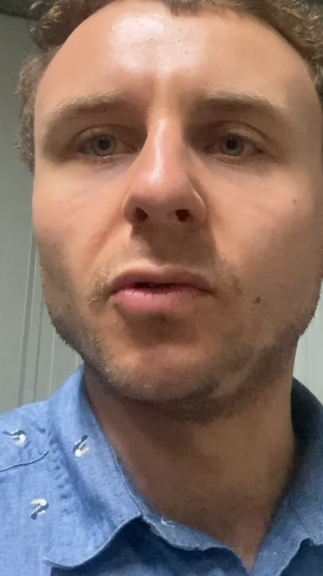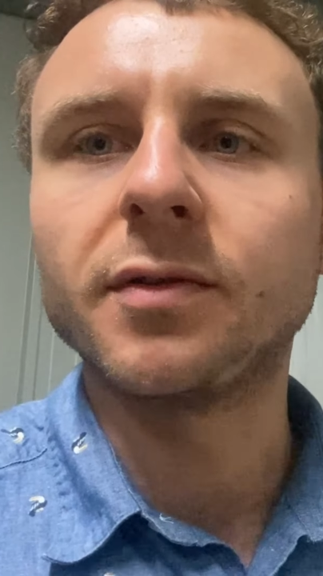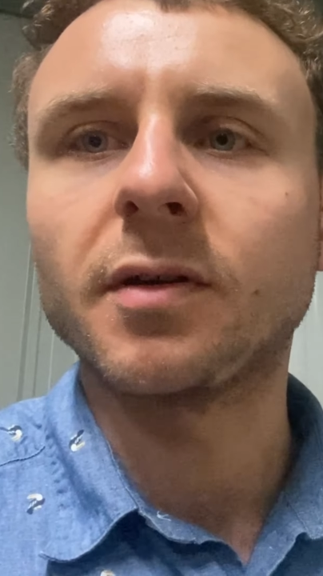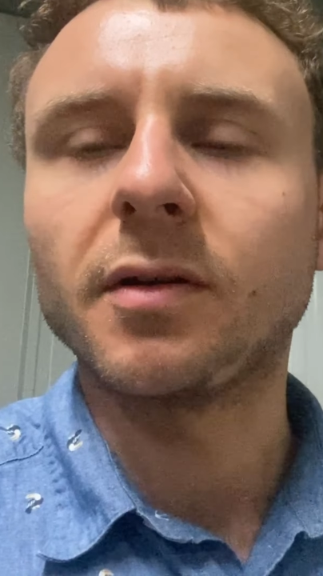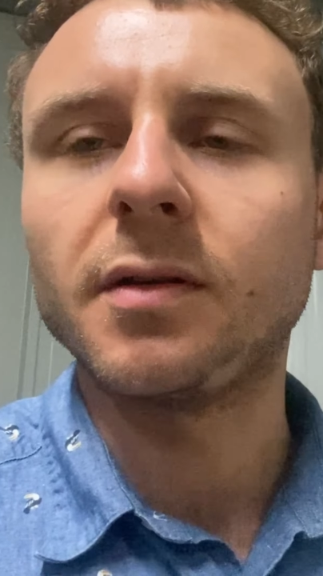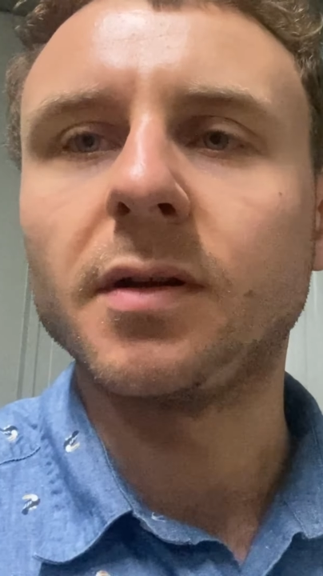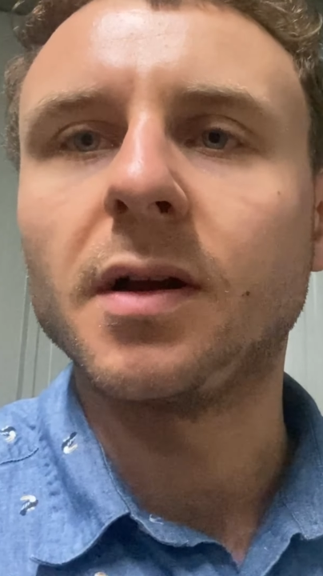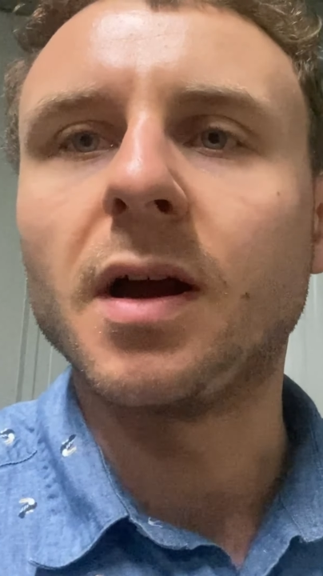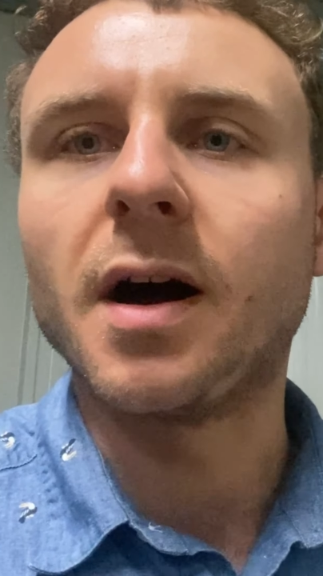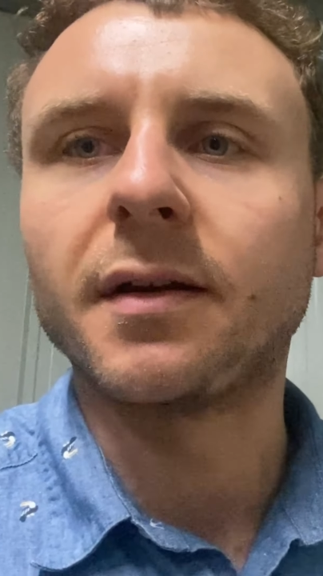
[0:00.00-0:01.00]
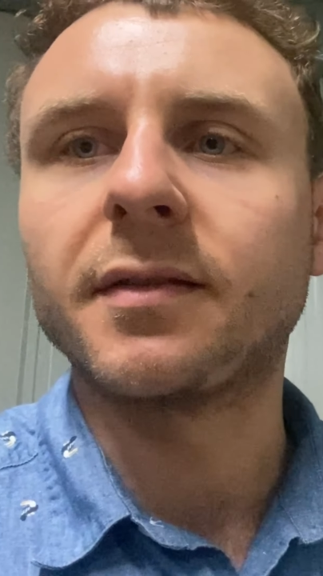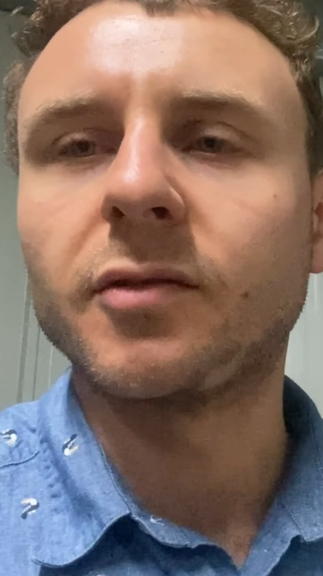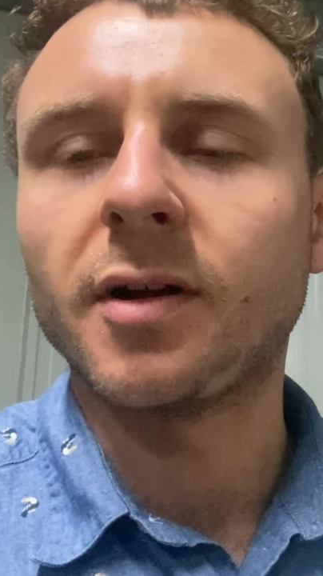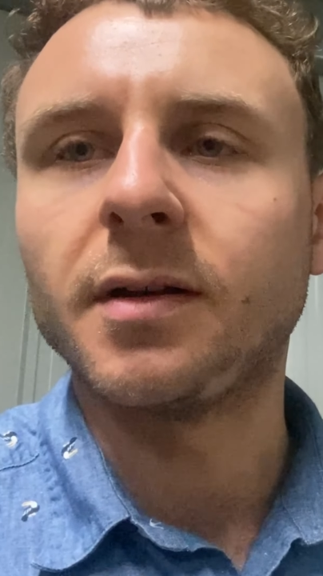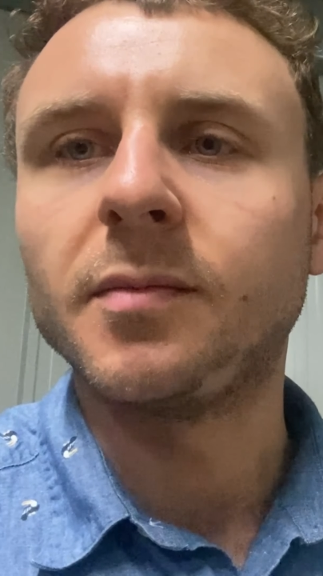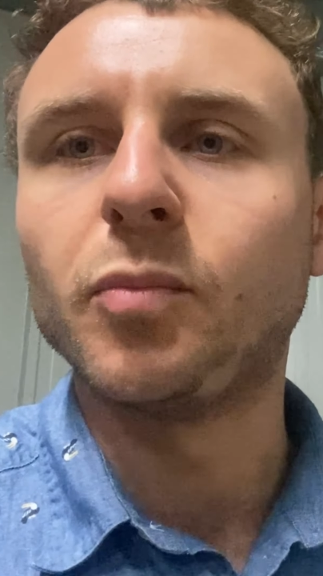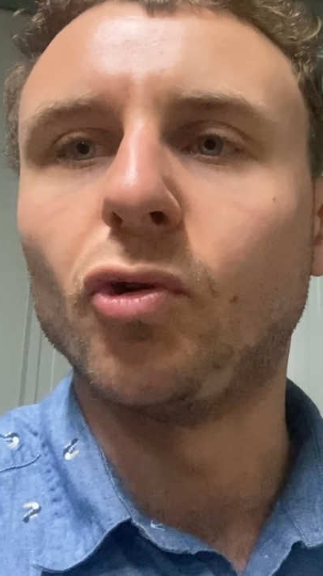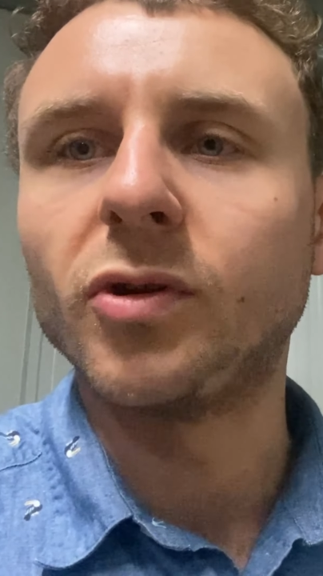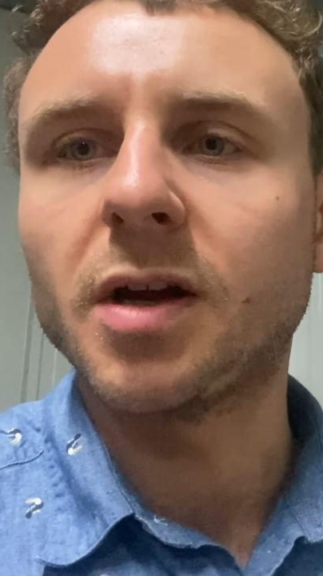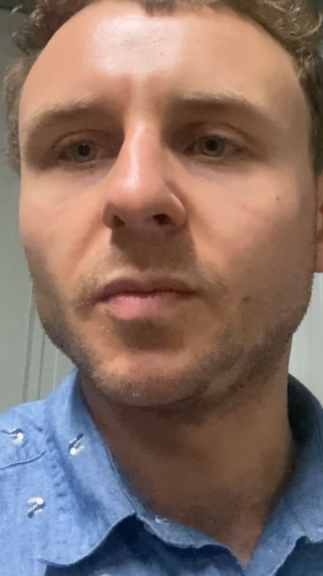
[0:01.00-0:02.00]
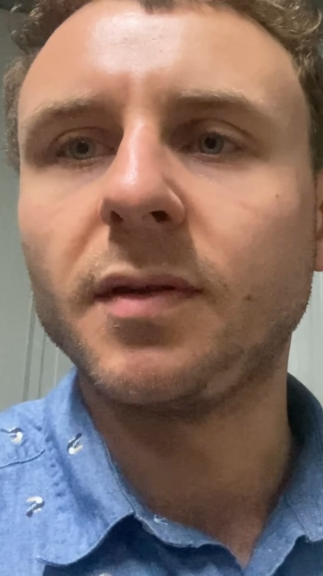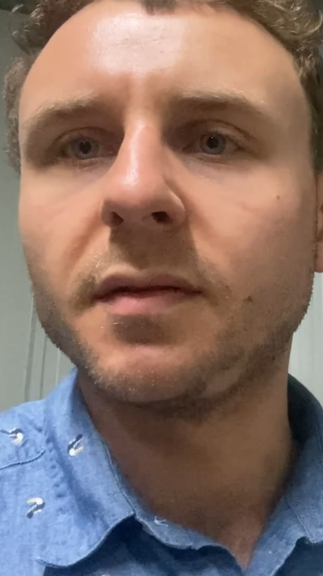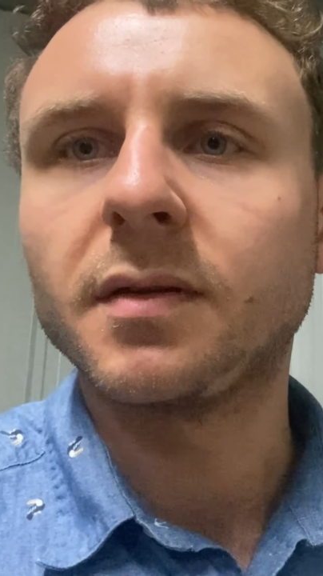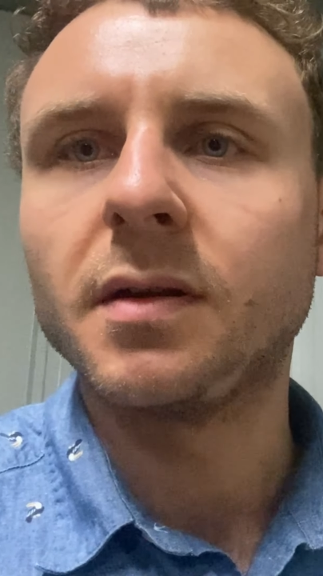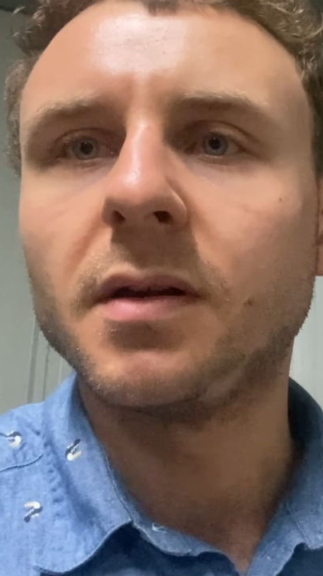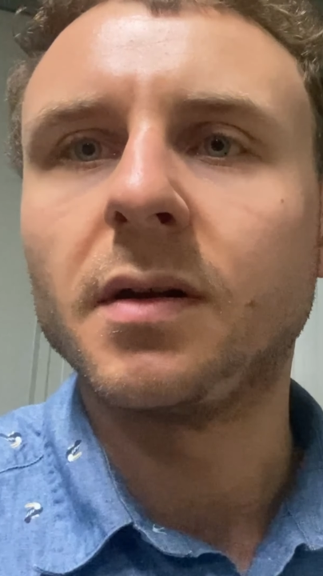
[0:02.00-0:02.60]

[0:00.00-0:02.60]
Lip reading: also unassigned port numbers.